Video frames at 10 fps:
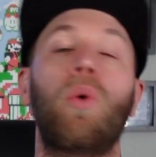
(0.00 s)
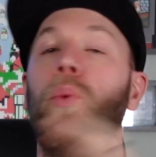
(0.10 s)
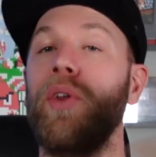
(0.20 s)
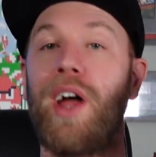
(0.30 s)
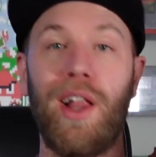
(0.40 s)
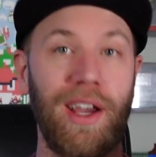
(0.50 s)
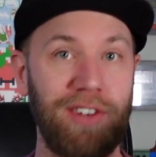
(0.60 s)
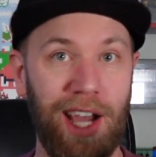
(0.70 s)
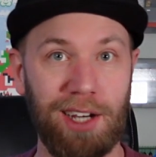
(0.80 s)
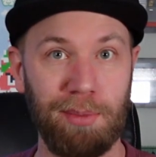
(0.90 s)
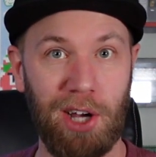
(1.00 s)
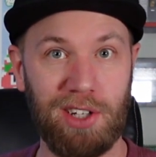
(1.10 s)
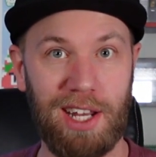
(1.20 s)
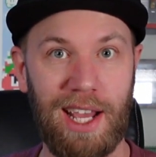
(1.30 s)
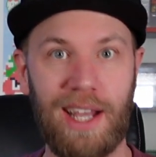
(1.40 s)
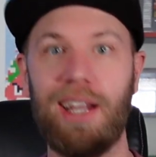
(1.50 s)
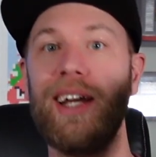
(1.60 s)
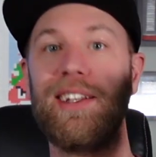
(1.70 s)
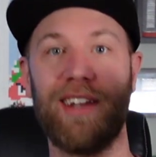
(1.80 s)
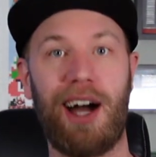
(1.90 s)
With all I've talked about today,
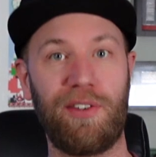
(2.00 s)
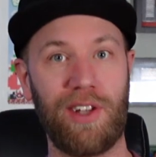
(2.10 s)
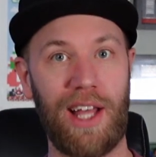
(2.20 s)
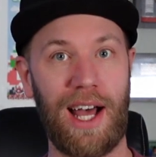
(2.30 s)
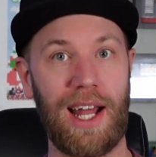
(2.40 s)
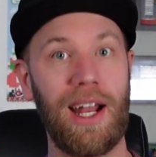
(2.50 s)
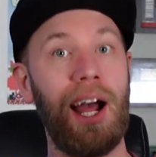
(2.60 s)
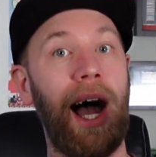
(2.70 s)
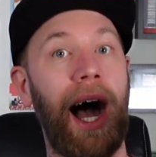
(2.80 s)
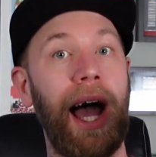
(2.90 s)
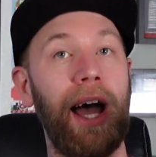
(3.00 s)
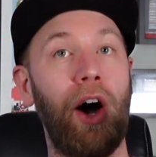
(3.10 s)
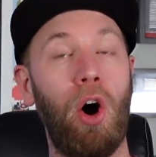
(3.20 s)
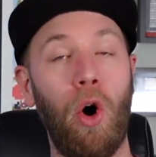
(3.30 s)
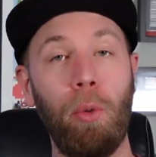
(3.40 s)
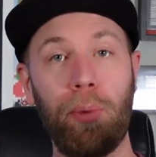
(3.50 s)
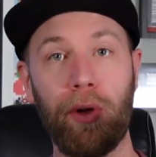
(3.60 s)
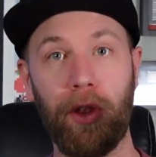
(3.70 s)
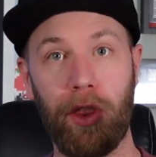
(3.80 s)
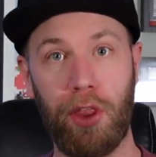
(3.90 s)
it's an awful lot. I hope,
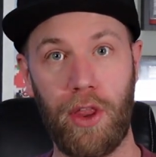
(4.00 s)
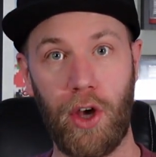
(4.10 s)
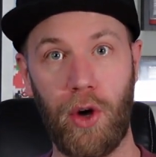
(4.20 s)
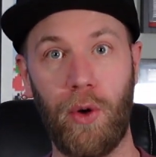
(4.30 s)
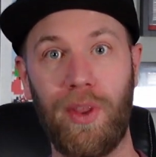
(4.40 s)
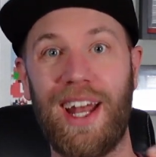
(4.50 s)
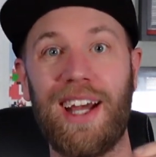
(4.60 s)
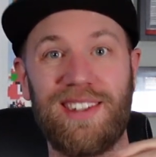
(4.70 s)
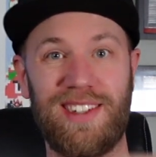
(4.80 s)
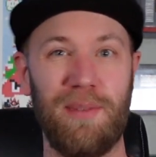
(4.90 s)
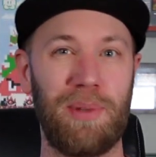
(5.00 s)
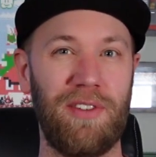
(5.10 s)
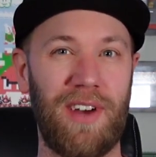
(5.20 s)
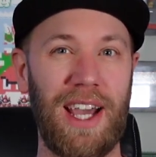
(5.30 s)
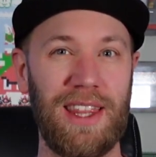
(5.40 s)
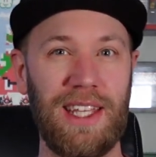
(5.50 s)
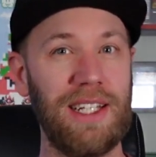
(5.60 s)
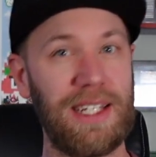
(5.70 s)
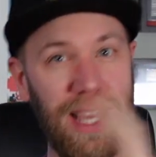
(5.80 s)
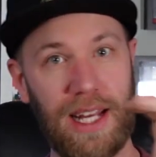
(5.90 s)
though, that I simplified the
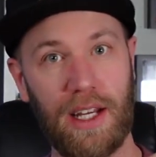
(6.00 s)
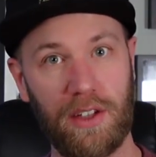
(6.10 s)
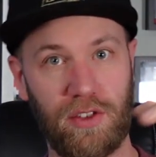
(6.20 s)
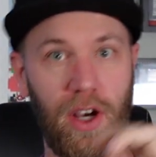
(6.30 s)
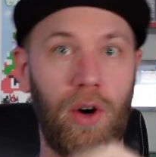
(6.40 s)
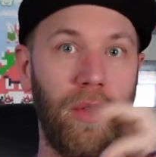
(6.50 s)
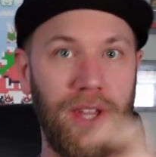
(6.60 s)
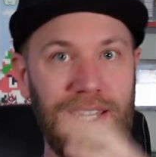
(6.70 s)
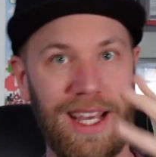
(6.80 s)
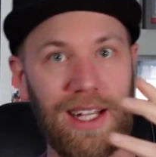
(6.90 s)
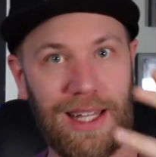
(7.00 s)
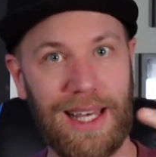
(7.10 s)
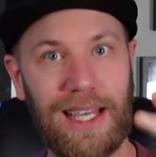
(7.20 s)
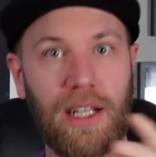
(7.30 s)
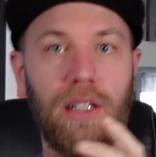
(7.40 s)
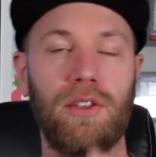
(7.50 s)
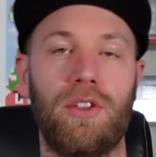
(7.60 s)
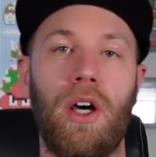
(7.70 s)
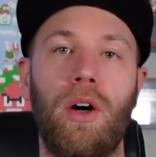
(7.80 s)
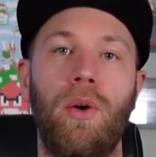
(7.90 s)
data zone, the data lake
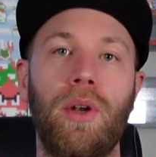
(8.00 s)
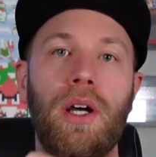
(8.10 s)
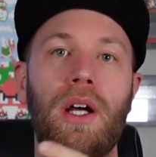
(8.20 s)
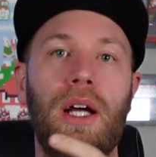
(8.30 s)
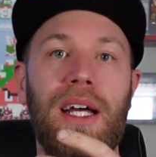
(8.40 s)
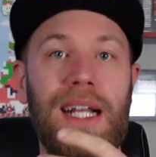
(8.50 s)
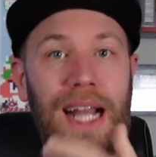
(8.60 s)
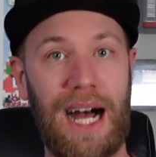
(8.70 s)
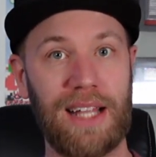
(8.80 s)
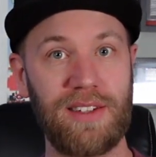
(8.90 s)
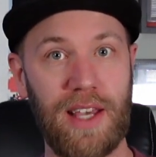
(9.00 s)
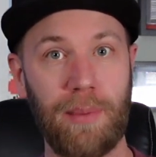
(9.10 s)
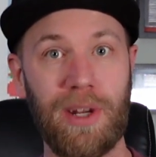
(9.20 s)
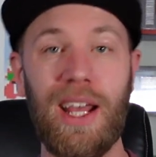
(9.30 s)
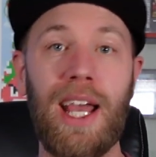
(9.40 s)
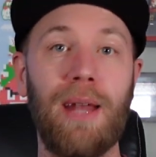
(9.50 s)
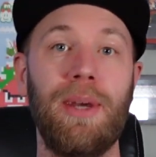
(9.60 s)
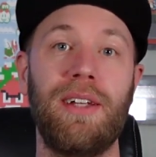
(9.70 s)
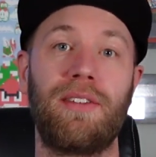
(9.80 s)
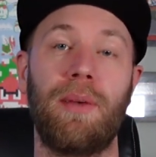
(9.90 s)
zone concept, and
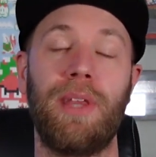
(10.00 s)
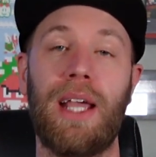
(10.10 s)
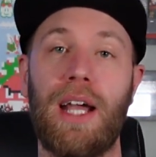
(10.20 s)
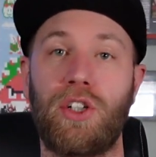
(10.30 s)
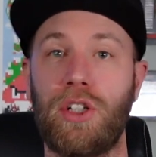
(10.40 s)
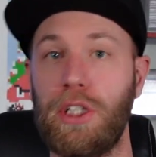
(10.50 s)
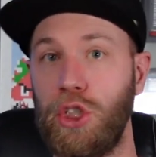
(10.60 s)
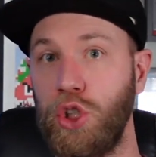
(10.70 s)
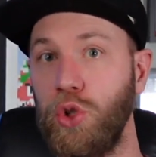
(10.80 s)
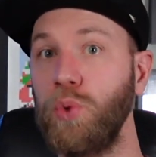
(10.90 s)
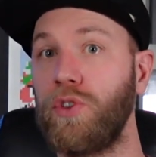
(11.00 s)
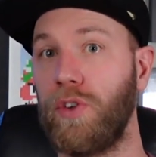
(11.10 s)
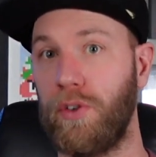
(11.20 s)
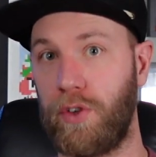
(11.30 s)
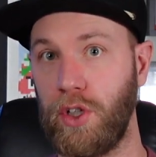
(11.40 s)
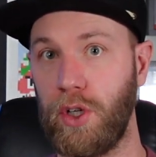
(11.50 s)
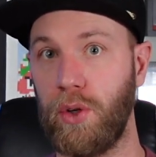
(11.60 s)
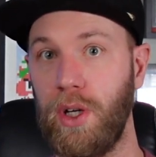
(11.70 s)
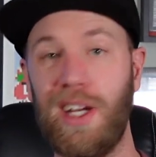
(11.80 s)
made it something actually useful for you.